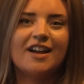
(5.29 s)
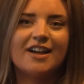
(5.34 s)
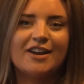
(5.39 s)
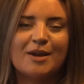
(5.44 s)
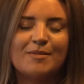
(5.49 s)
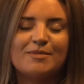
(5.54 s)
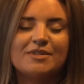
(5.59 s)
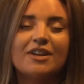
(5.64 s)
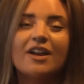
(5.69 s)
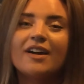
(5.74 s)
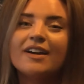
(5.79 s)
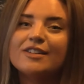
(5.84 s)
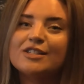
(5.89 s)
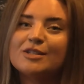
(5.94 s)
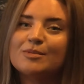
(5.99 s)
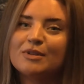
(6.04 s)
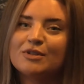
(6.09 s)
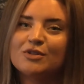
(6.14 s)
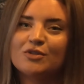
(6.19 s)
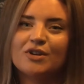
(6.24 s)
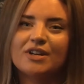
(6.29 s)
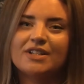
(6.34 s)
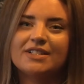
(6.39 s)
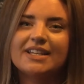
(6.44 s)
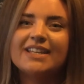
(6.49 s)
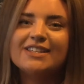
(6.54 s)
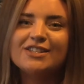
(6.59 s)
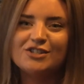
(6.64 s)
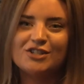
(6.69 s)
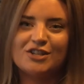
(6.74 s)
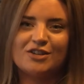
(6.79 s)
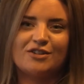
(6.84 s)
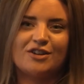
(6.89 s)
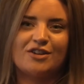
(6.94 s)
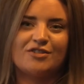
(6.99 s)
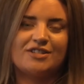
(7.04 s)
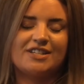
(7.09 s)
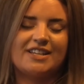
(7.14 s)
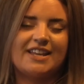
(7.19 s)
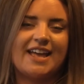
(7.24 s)
and I'm delighted to be joined in
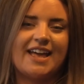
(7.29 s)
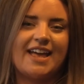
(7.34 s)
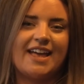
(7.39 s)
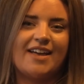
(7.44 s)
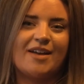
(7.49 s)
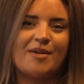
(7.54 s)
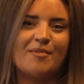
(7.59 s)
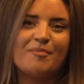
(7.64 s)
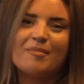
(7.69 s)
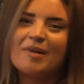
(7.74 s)
studio today